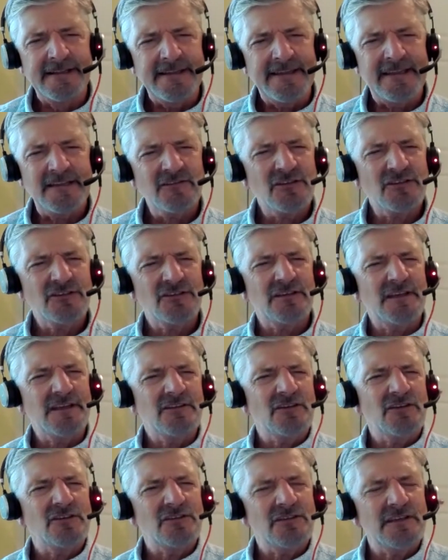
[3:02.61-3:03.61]
It
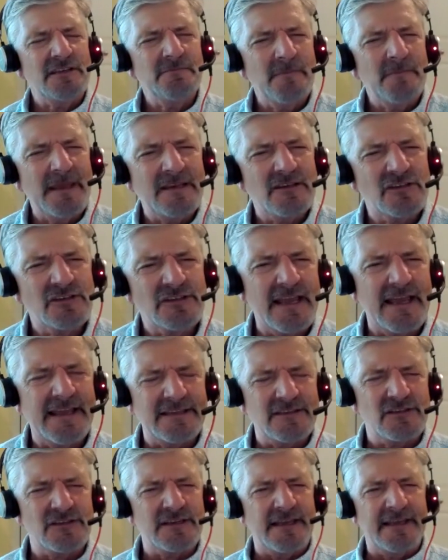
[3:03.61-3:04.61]
just didn't make
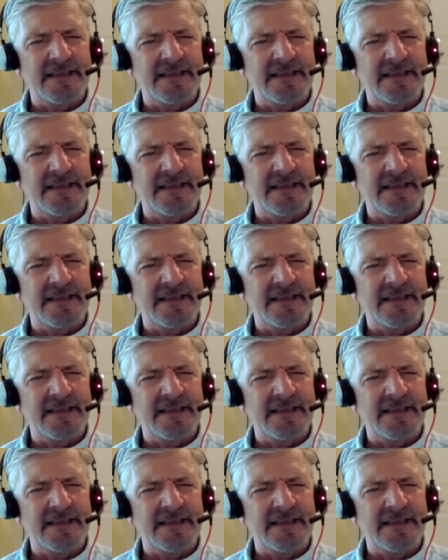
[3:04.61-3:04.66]
sense.